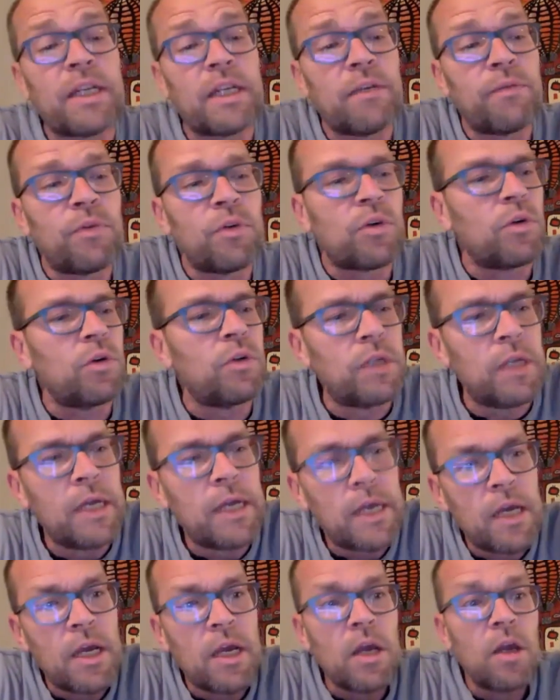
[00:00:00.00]
difficult.
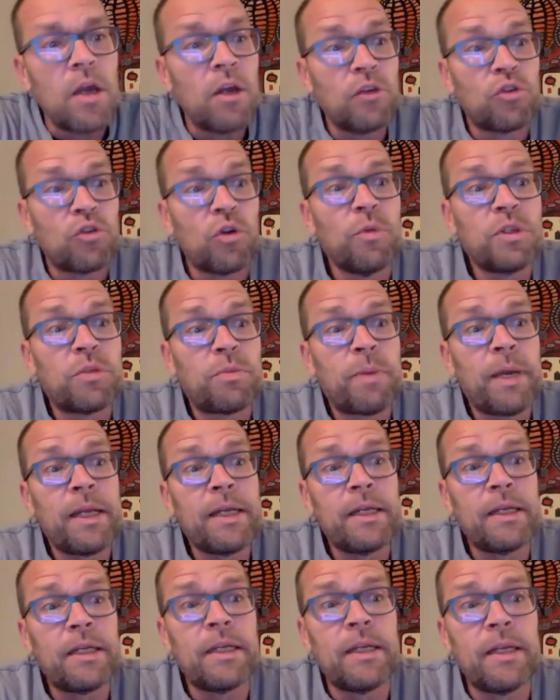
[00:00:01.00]
So we spent